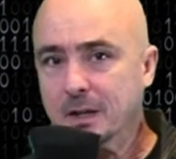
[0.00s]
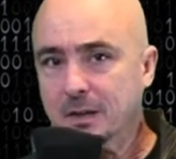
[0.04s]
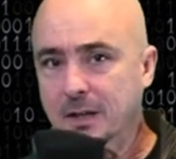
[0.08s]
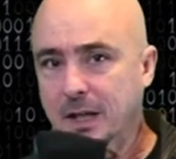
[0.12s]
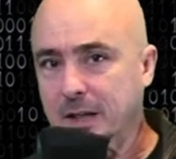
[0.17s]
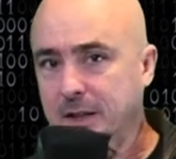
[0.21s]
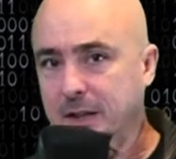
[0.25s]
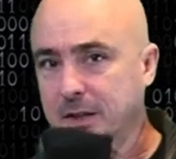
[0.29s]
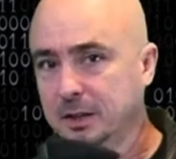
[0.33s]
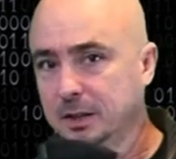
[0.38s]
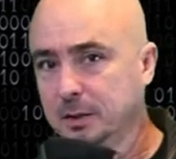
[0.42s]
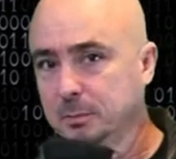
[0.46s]

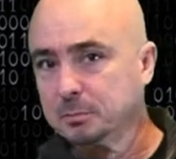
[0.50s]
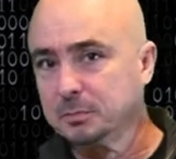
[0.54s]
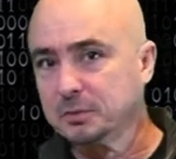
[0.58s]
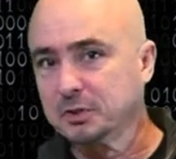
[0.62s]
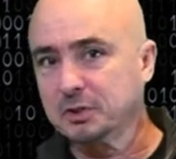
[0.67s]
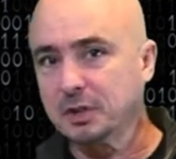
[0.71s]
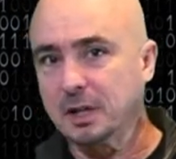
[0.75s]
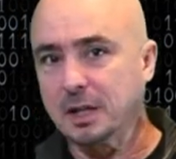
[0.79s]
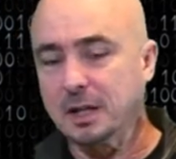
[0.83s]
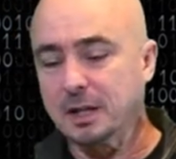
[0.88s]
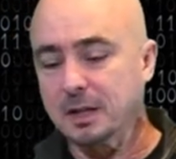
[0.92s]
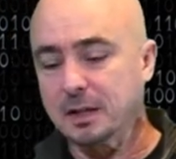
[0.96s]
That
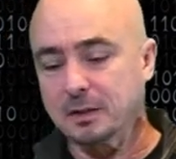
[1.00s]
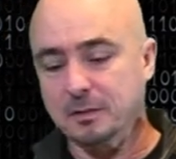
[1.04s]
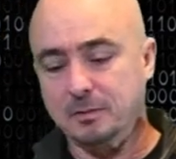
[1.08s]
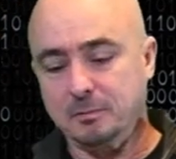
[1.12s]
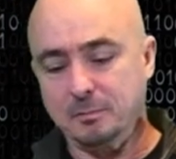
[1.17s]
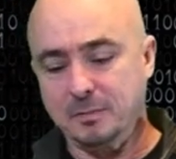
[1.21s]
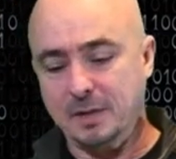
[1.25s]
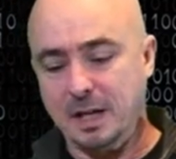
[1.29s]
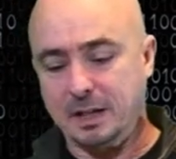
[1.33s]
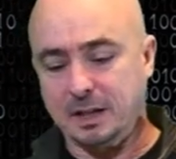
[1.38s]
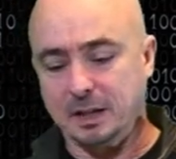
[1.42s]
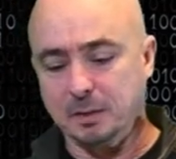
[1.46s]
comes, uh,
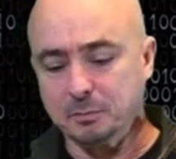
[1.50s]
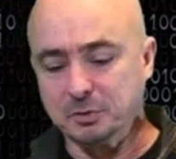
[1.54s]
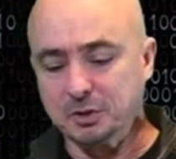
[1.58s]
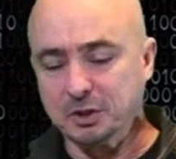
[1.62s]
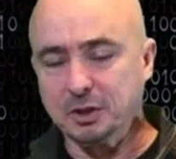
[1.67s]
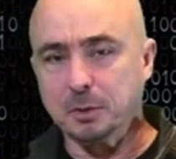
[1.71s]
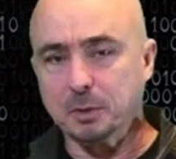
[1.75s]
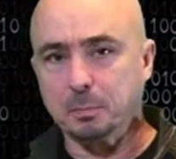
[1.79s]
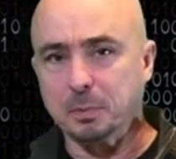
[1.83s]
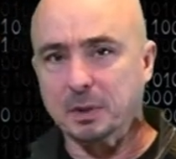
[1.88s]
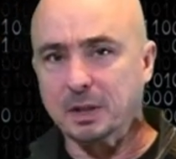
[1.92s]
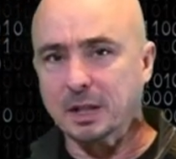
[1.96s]
that comes
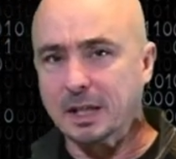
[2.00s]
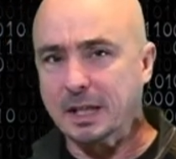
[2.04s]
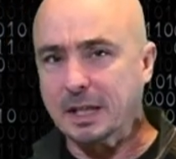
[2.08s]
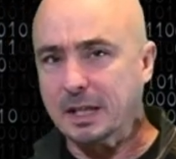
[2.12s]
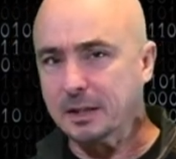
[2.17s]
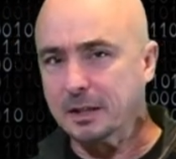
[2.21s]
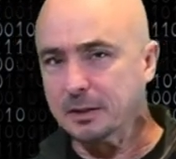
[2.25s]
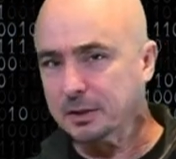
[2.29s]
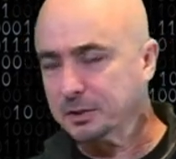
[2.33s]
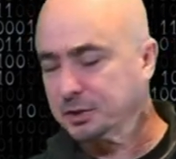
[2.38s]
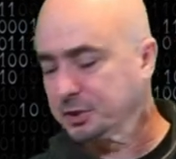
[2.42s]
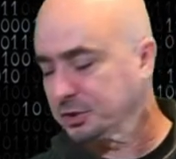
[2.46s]
into play
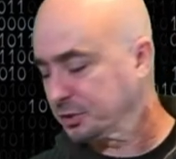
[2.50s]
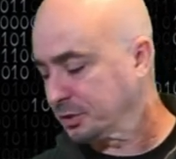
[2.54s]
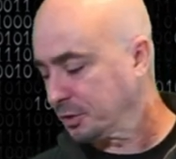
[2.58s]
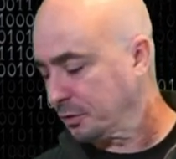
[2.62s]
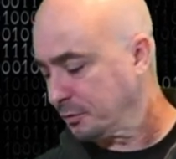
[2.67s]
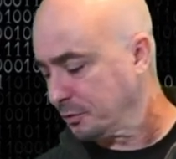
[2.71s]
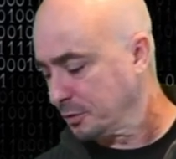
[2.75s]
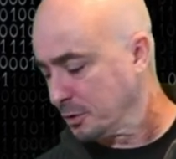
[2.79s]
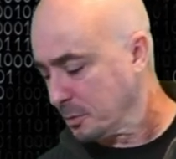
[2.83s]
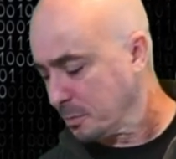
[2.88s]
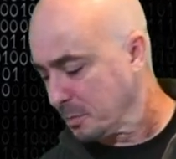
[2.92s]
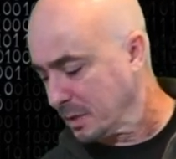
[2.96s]
here in just a
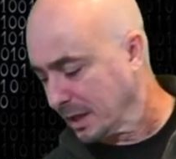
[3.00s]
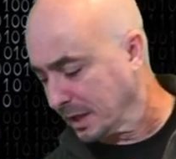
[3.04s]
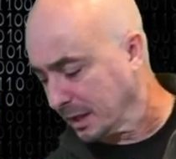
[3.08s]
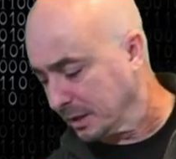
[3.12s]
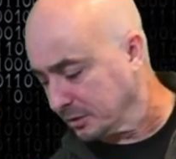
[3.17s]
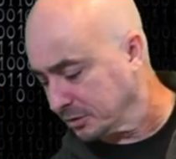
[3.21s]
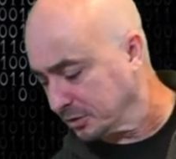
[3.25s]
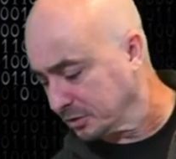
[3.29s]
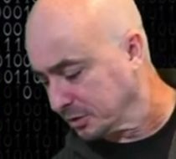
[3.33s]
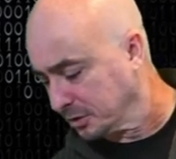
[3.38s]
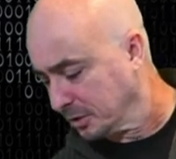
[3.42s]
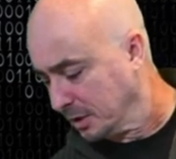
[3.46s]
few
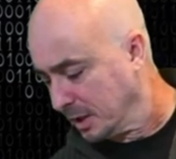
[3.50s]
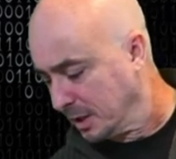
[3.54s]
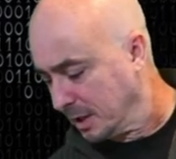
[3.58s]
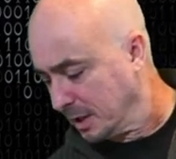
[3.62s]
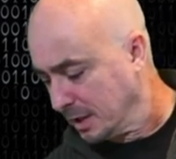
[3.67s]
minutes.